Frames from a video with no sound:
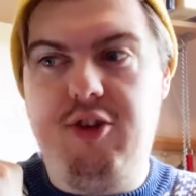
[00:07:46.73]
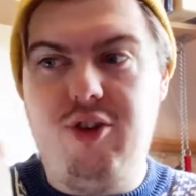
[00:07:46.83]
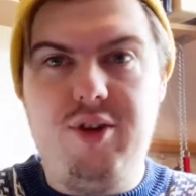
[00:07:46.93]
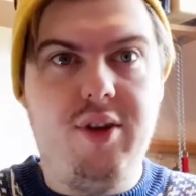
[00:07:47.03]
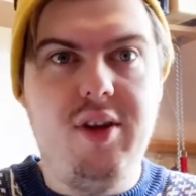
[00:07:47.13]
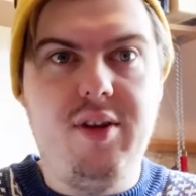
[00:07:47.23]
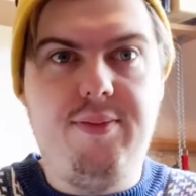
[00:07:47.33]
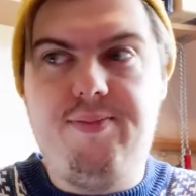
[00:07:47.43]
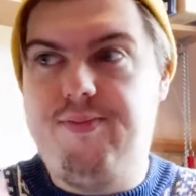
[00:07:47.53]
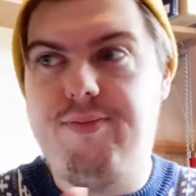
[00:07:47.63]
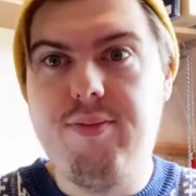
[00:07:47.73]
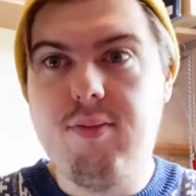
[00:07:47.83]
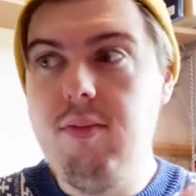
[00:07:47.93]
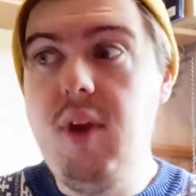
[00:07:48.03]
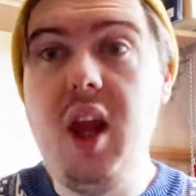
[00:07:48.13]
just,
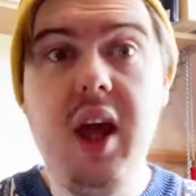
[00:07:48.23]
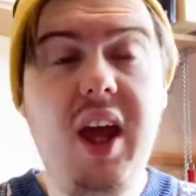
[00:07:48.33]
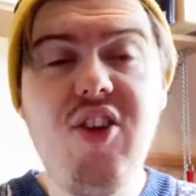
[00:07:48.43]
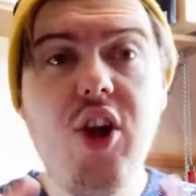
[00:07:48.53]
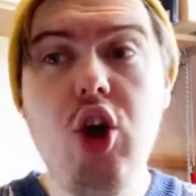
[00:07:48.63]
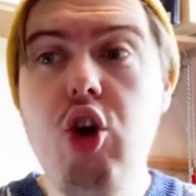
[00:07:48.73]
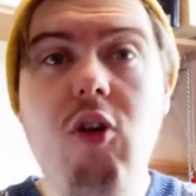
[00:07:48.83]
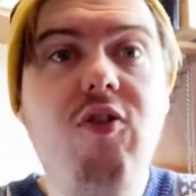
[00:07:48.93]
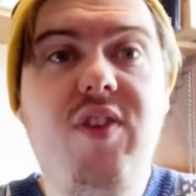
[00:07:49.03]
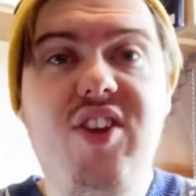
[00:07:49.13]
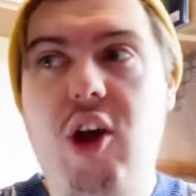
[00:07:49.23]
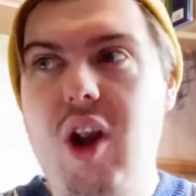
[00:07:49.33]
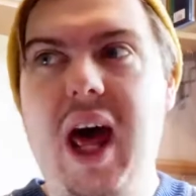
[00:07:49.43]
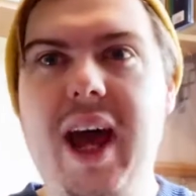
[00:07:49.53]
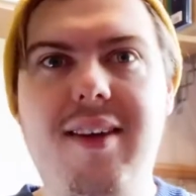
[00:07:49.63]
it's a
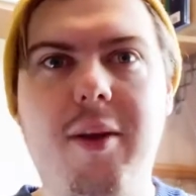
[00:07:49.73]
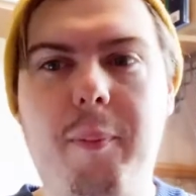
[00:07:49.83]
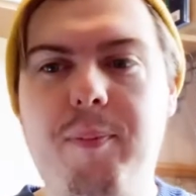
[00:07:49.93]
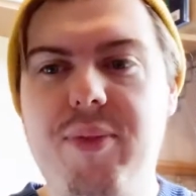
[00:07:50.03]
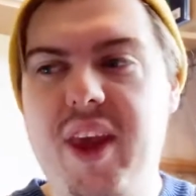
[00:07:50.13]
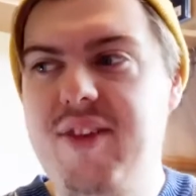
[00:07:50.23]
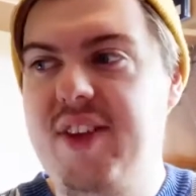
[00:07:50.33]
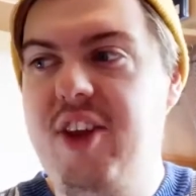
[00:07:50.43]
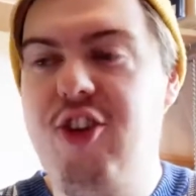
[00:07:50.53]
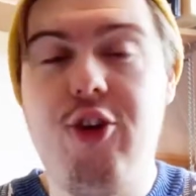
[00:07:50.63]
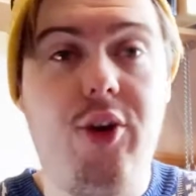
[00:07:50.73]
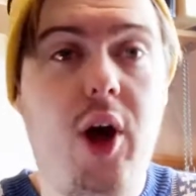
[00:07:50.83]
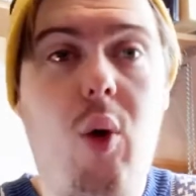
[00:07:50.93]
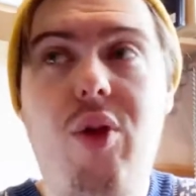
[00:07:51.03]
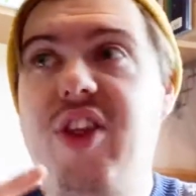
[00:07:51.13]
non-physical item, it's digital,
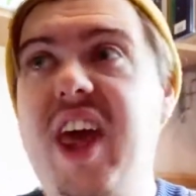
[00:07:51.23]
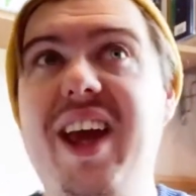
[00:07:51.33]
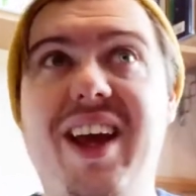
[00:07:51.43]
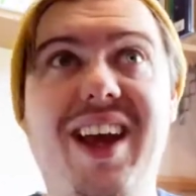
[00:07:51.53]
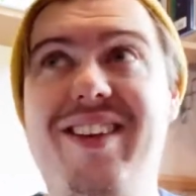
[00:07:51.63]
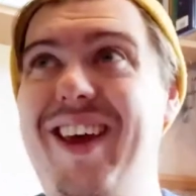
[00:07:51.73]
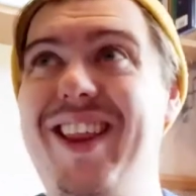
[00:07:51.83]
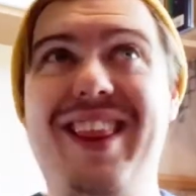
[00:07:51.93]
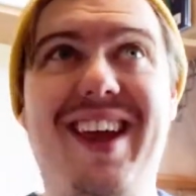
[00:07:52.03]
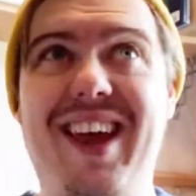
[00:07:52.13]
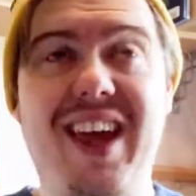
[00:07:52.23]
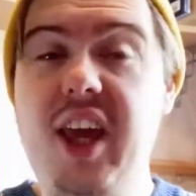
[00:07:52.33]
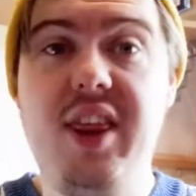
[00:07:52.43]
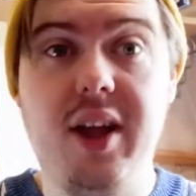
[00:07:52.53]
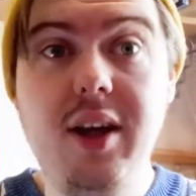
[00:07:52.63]
the whole thing is in the
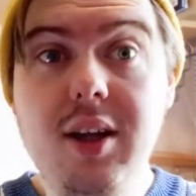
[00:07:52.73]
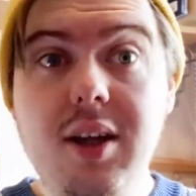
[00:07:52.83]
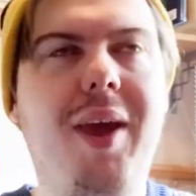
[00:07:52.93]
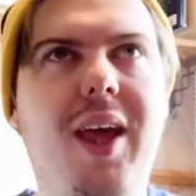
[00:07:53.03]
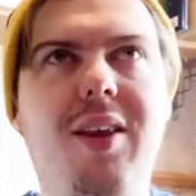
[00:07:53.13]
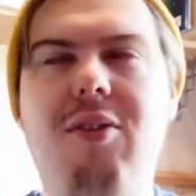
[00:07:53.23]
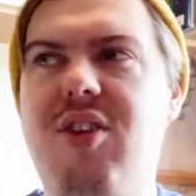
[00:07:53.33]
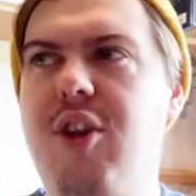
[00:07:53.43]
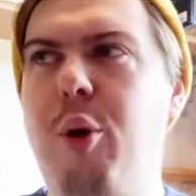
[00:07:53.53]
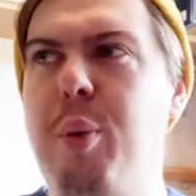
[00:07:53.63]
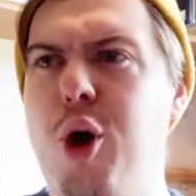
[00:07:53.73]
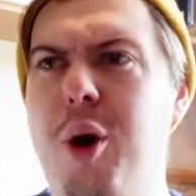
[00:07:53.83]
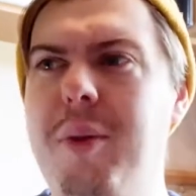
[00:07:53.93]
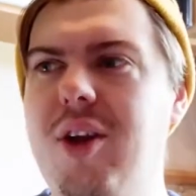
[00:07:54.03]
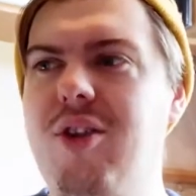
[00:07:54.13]
ether. To me, there is no
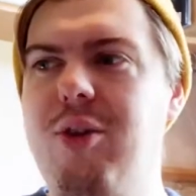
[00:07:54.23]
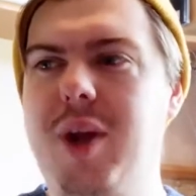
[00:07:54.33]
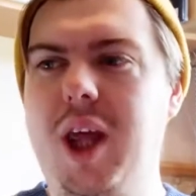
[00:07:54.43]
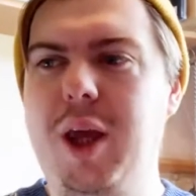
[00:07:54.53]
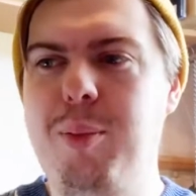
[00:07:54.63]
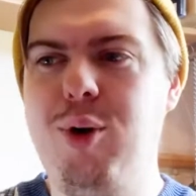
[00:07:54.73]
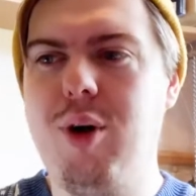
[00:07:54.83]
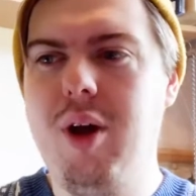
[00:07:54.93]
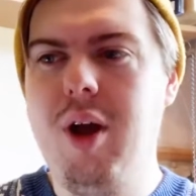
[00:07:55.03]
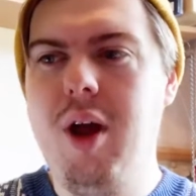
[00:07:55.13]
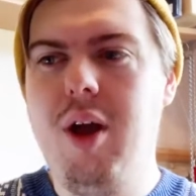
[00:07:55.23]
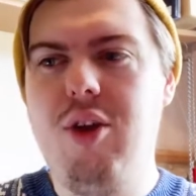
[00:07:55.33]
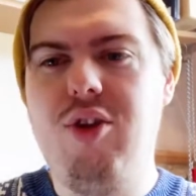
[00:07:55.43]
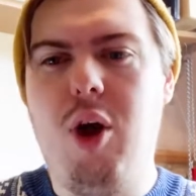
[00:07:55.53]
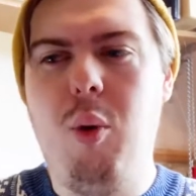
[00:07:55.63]
permanence to an ebook,
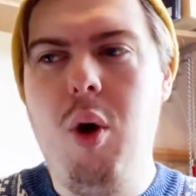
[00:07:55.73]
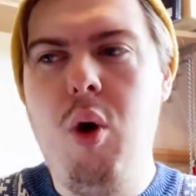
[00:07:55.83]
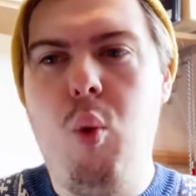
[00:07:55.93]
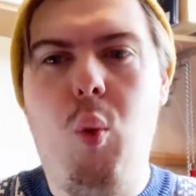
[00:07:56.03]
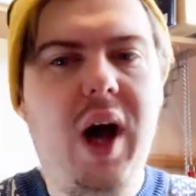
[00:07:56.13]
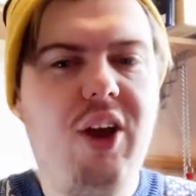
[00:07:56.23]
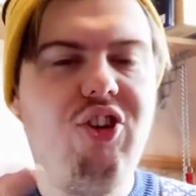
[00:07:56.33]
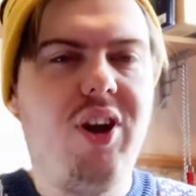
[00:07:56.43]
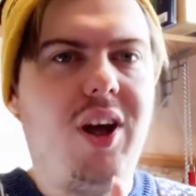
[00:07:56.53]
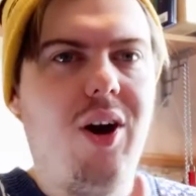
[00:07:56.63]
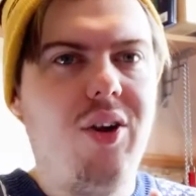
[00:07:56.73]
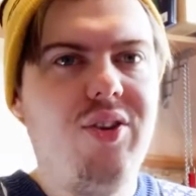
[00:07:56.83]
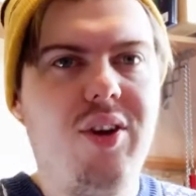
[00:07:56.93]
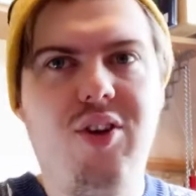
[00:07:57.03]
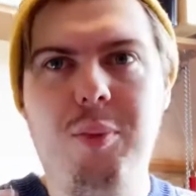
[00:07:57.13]
so why should it
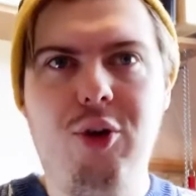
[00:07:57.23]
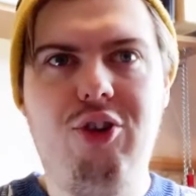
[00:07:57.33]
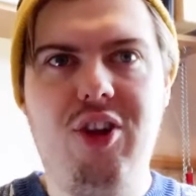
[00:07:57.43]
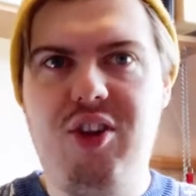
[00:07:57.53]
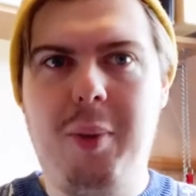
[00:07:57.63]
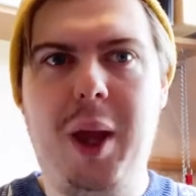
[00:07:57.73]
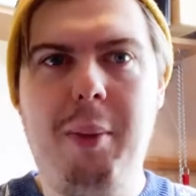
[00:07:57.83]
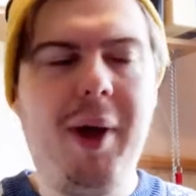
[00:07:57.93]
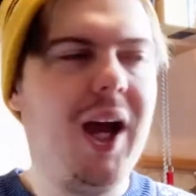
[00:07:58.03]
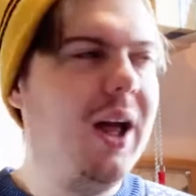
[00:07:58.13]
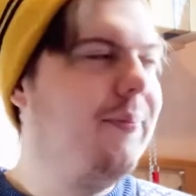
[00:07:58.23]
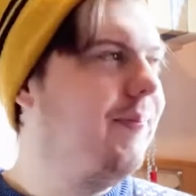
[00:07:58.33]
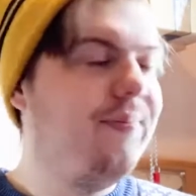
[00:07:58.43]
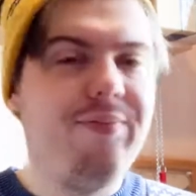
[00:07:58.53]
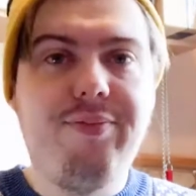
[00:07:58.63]
cost as much as a paperback?
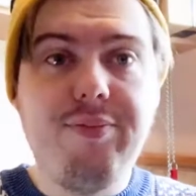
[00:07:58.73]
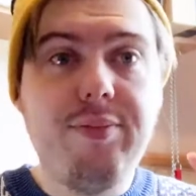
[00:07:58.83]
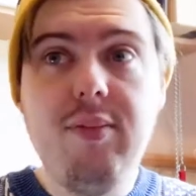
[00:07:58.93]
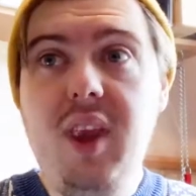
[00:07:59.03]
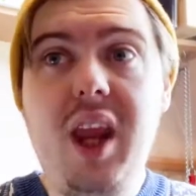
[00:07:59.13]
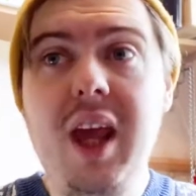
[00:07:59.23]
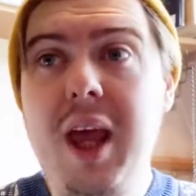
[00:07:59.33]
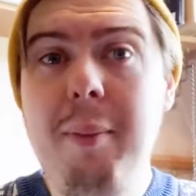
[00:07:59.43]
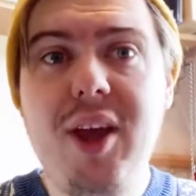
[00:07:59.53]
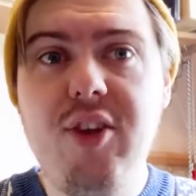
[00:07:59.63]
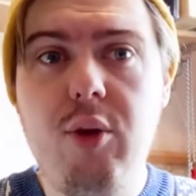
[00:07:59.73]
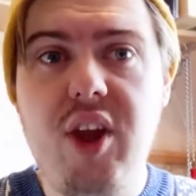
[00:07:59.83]
It makes